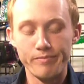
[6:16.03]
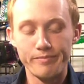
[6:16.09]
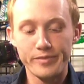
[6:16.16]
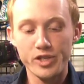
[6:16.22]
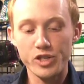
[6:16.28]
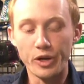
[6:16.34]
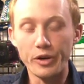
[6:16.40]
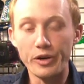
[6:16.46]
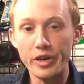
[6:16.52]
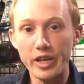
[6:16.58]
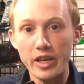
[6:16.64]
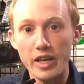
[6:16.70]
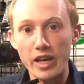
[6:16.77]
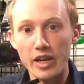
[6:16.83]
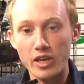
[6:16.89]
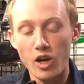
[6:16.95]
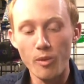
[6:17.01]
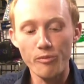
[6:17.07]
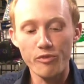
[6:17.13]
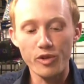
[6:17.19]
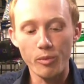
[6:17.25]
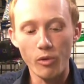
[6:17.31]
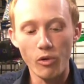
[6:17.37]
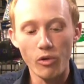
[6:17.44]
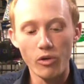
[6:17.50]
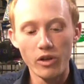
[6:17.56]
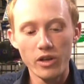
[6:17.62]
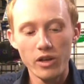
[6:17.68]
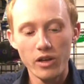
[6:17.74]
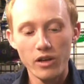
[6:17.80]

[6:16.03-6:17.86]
sturdy and comfortable.